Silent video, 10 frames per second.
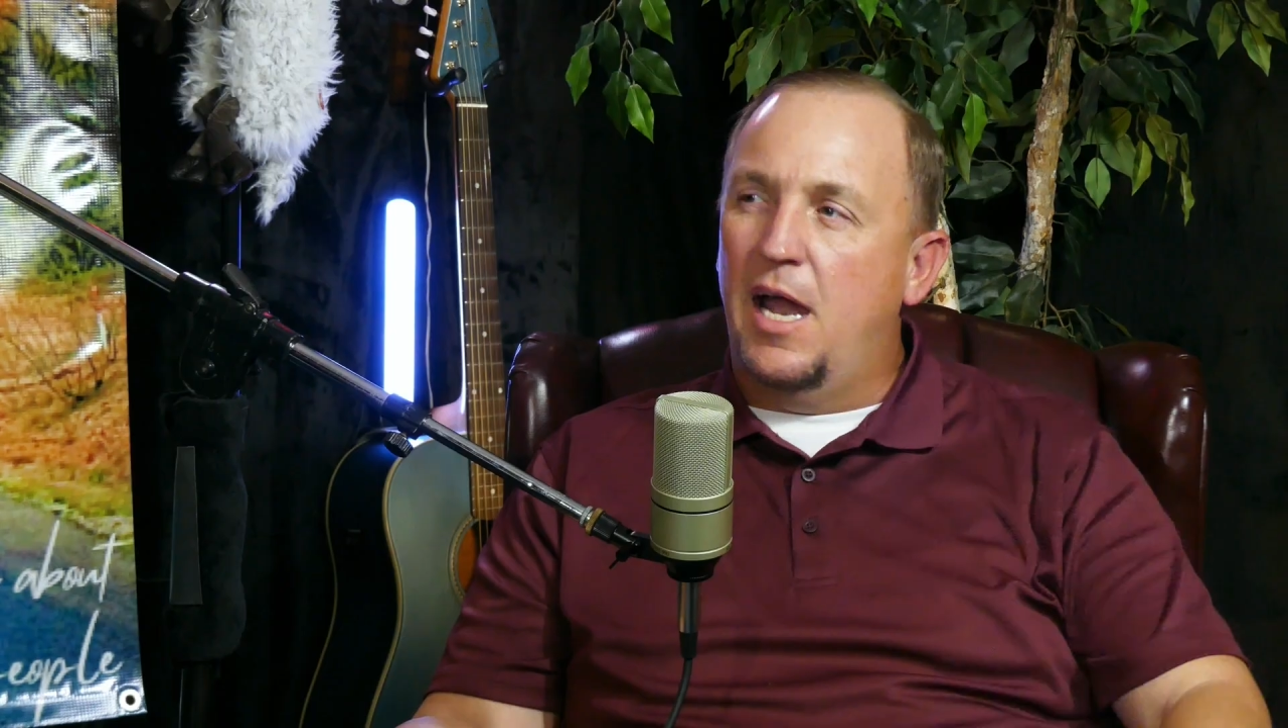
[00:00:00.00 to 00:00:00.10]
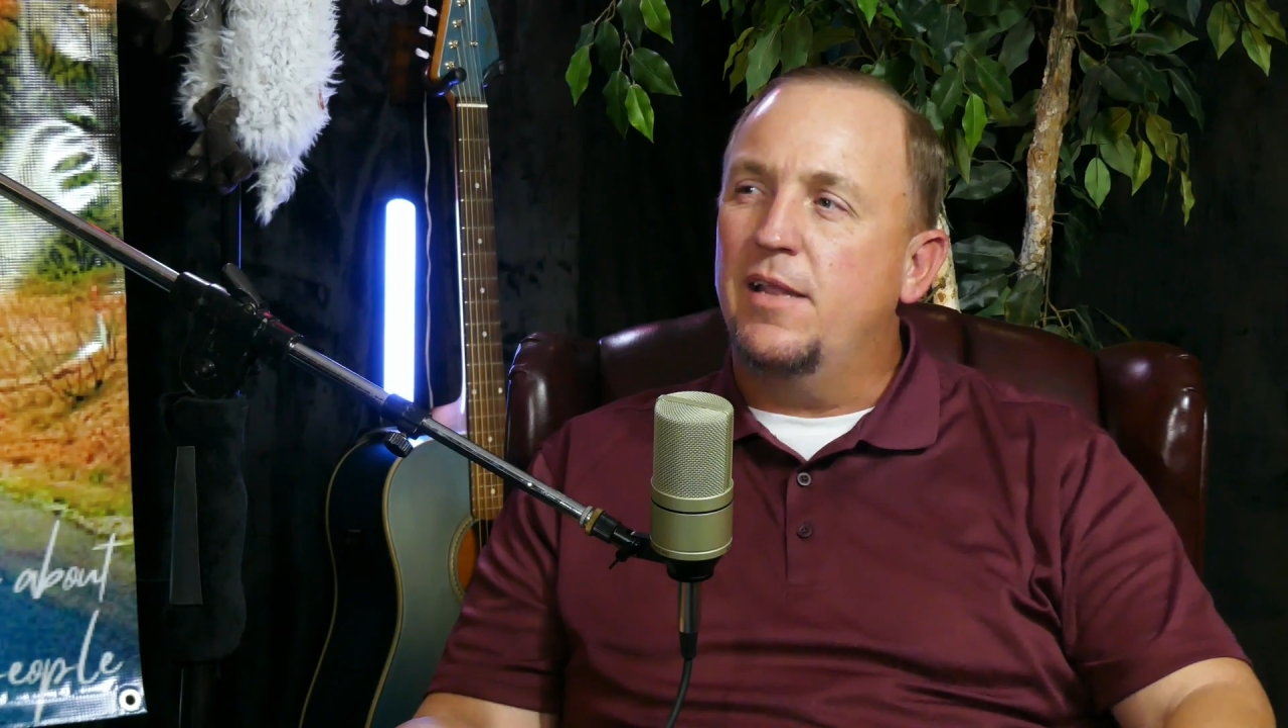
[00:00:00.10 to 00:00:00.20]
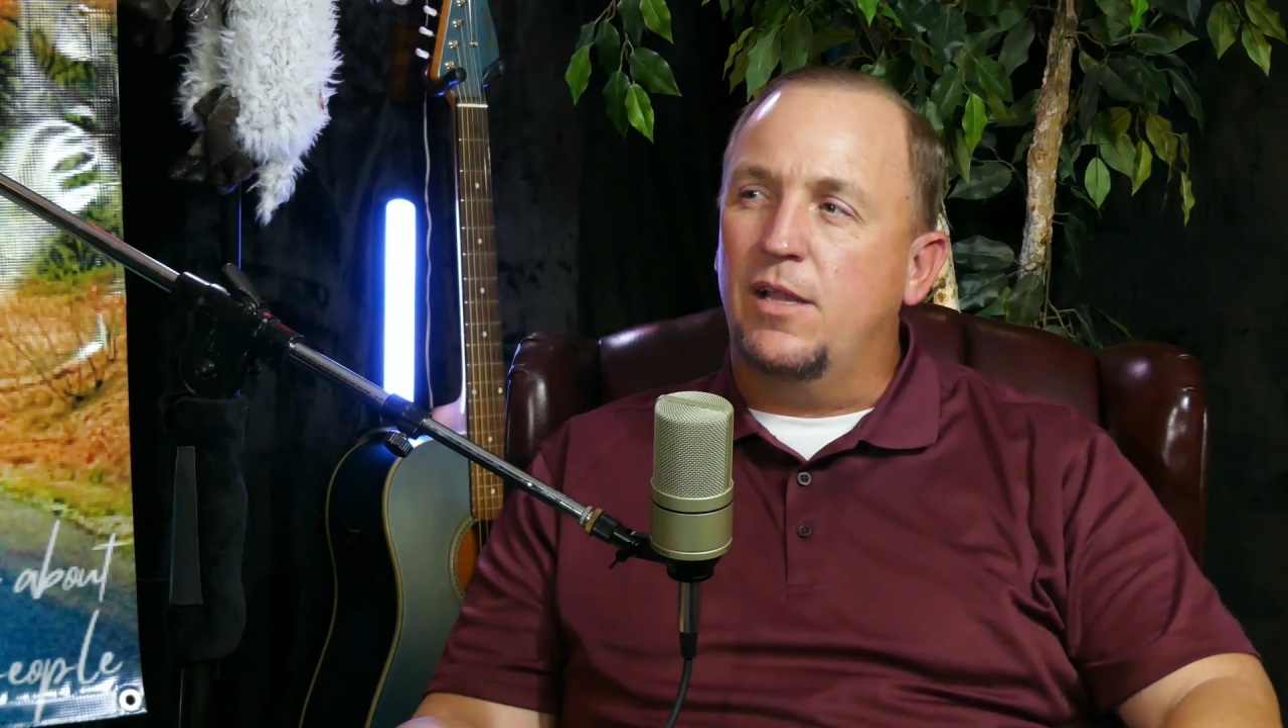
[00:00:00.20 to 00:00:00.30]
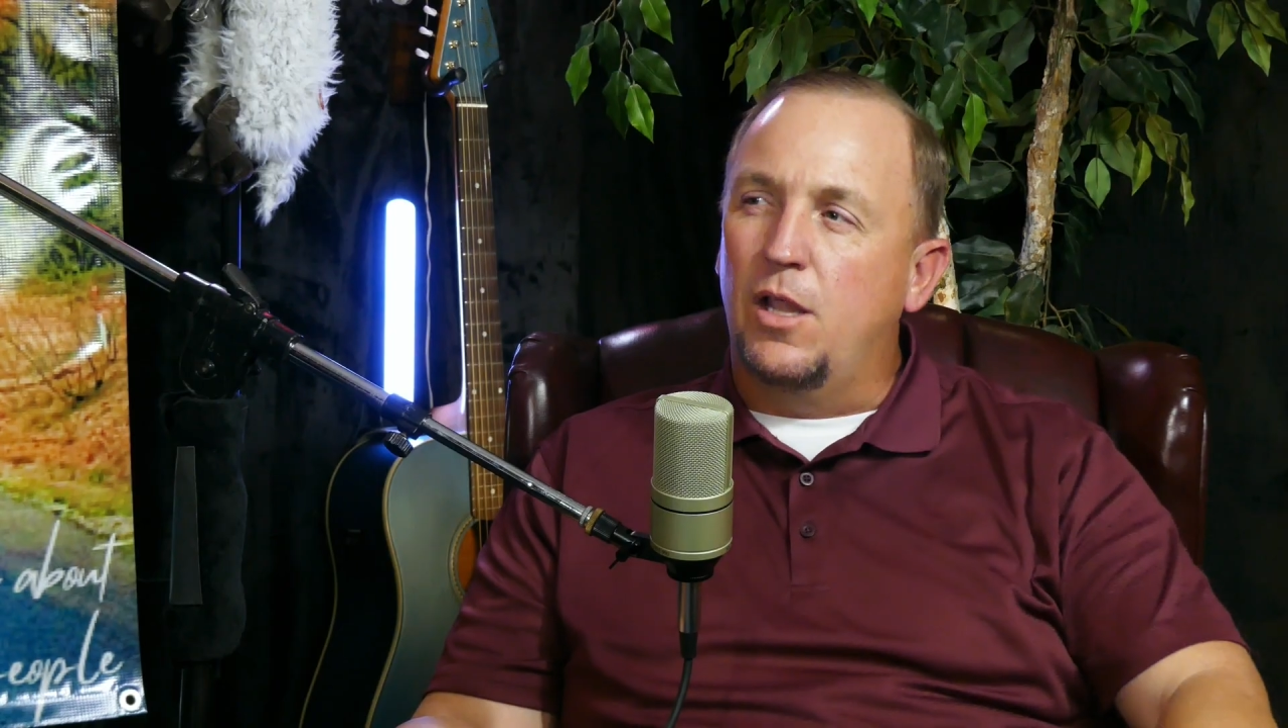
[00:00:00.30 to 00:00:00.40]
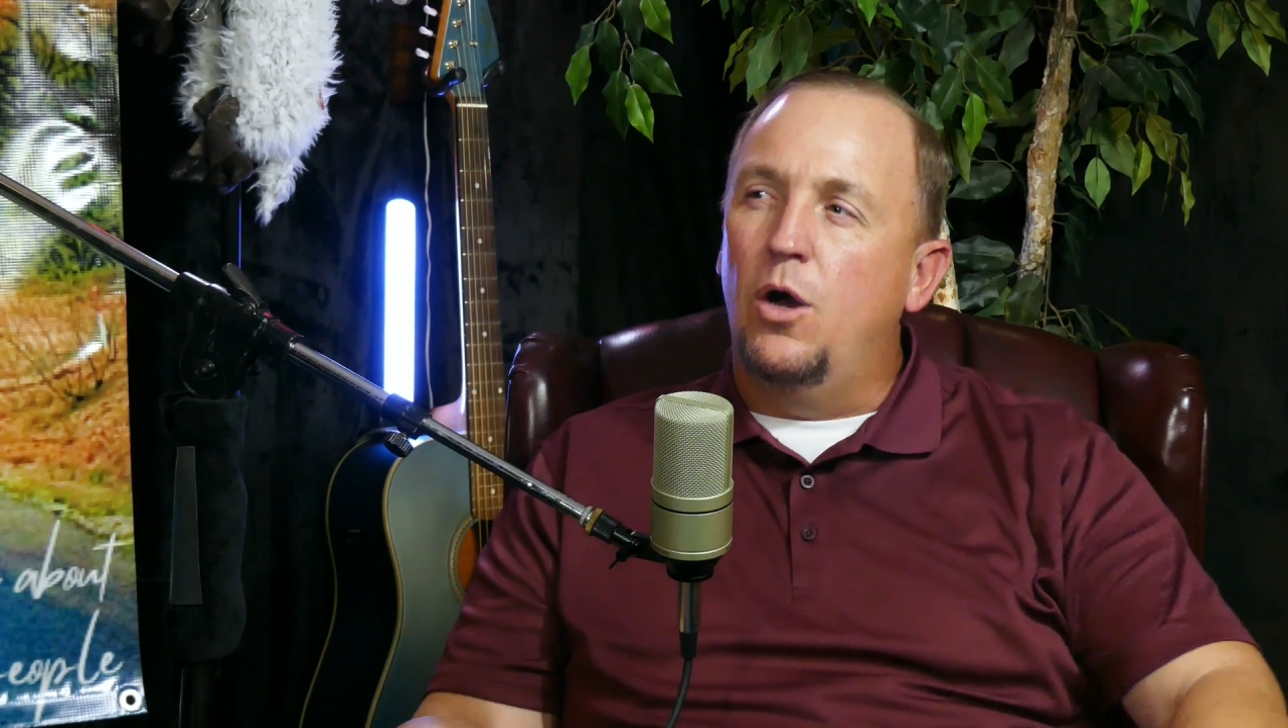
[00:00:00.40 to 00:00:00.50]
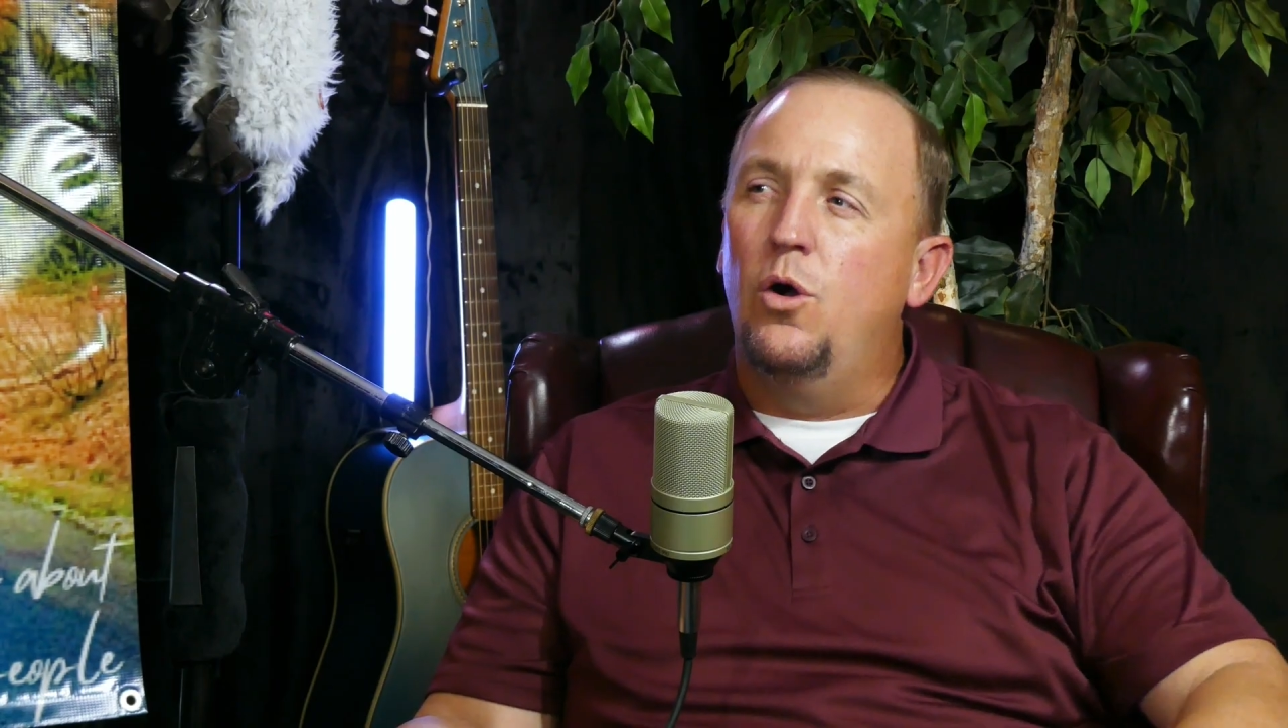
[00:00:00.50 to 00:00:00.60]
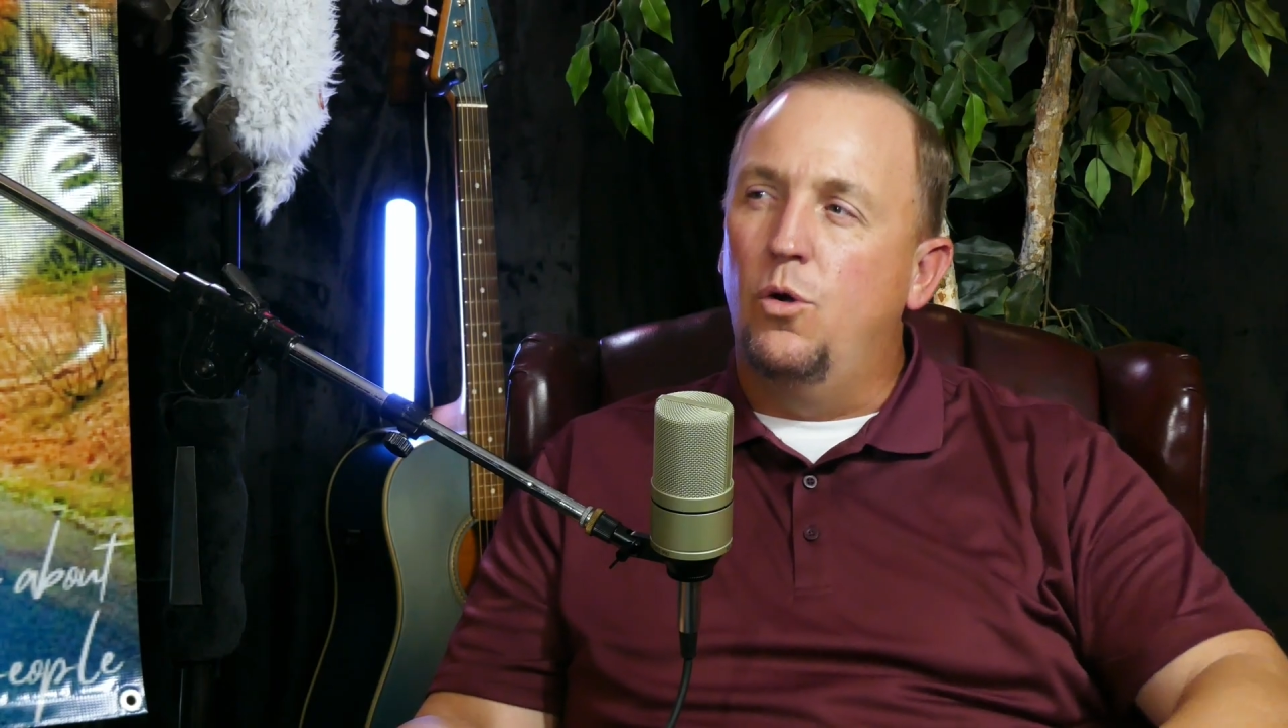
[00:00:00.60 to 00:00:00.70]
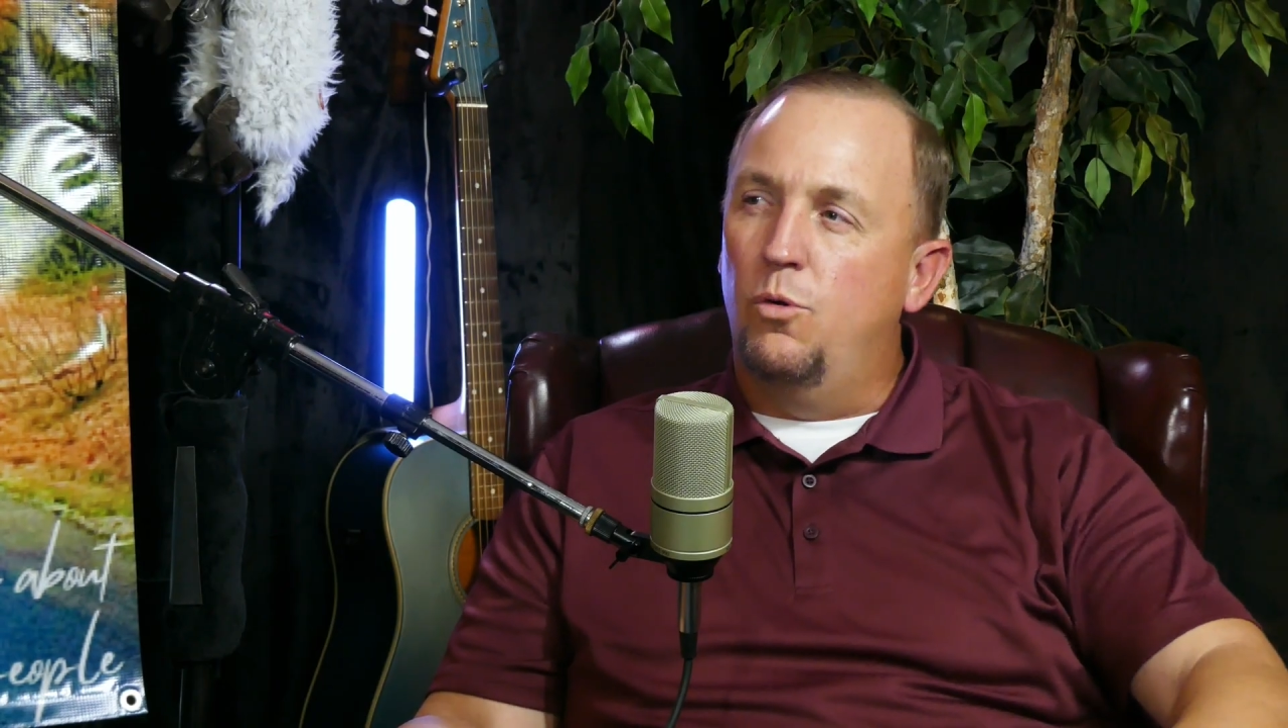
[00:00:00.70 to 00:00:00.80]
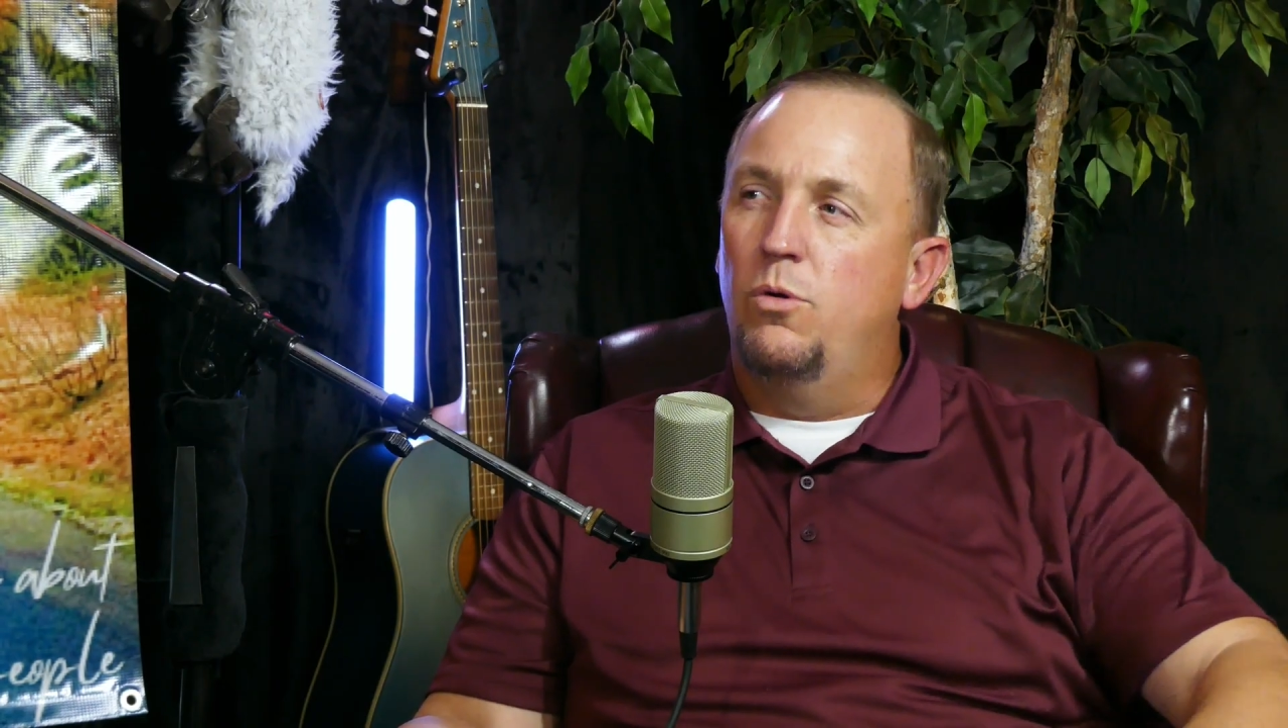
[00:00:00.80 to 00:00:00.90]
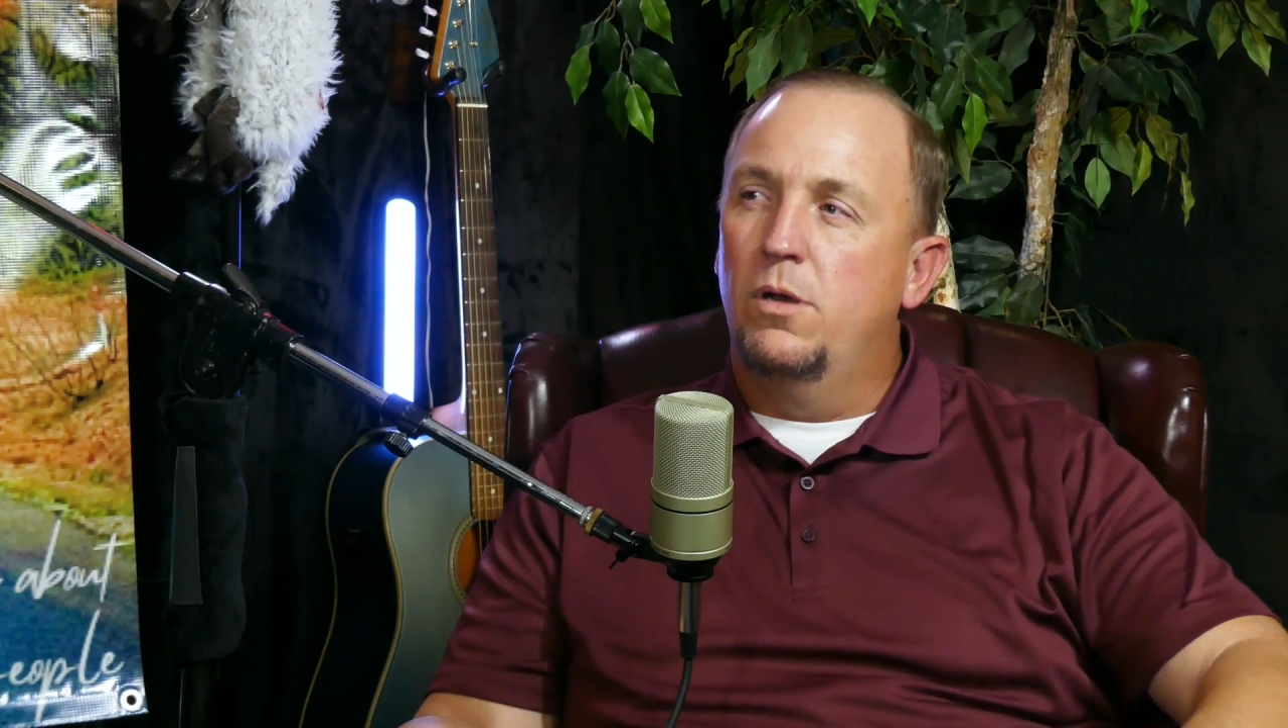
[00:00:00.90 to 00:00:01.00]
of the
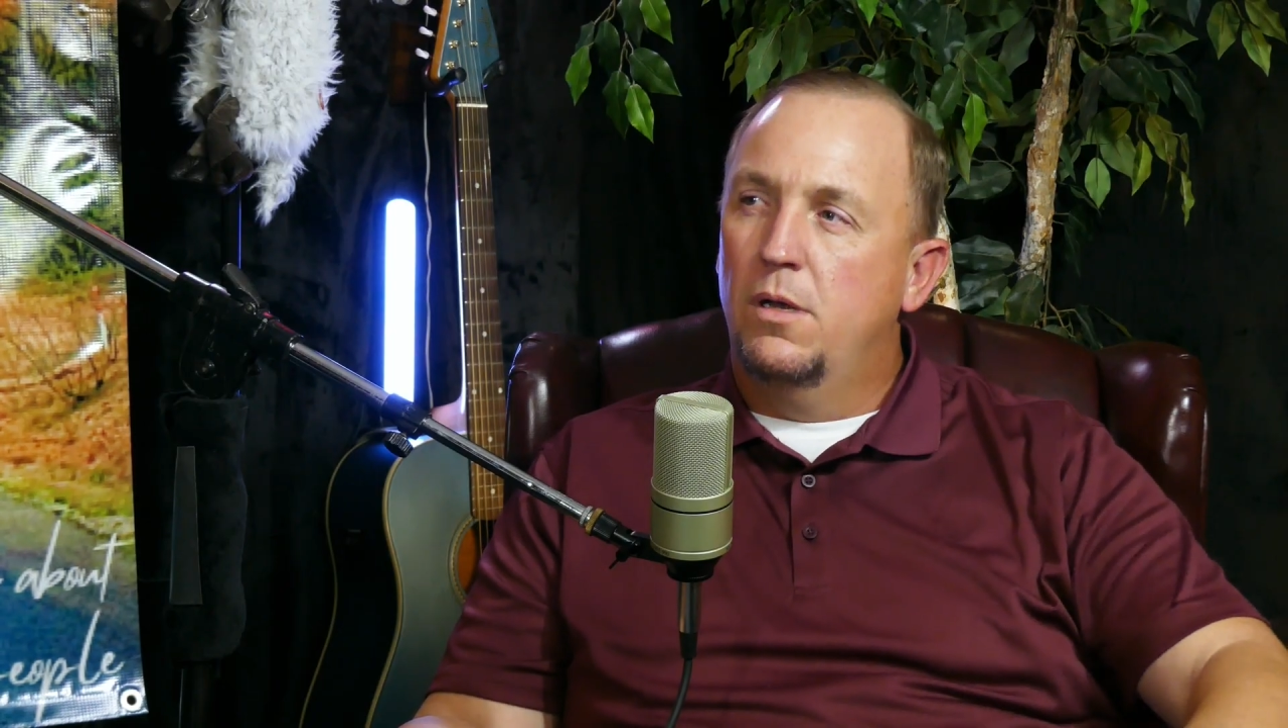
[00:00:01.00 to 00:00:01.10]
low